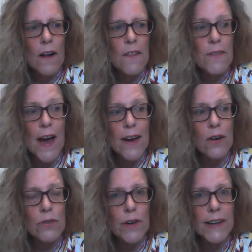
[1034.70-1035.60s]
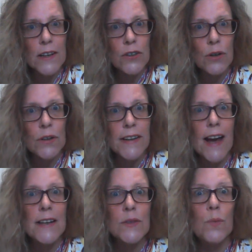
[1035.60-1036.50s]
they already knew it
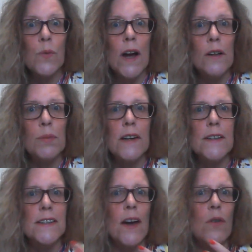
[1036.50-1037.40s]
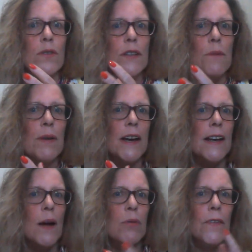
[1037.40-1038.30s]
as well because they're also
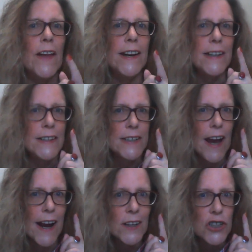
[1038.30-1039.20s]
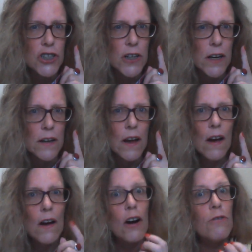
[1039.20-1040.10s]
picking up on that intention
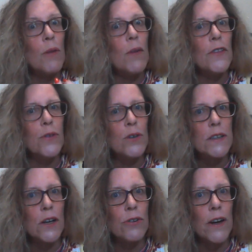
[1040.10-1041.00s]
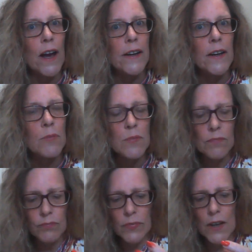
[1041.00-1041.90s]
of what my thoughts are creating.
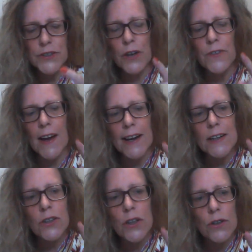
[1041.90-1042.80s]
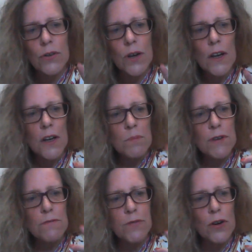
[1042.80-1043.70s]
So they knew
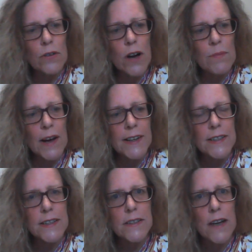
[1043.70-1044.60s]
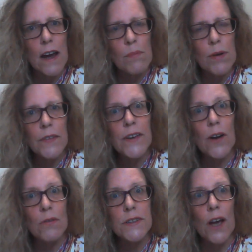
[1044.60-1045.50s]
before I made a step that
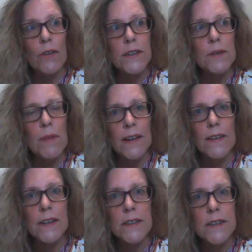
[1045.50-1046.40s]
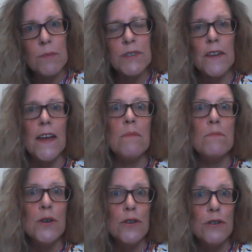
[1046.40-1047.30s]
I was going to make that step, so they
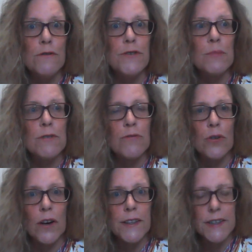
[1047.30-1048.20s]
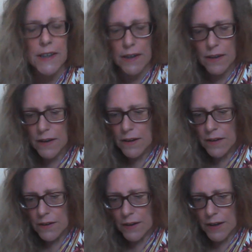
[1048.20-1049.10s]
moved before I did it,
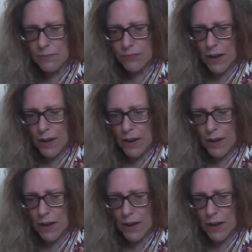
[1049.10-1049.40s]
okay?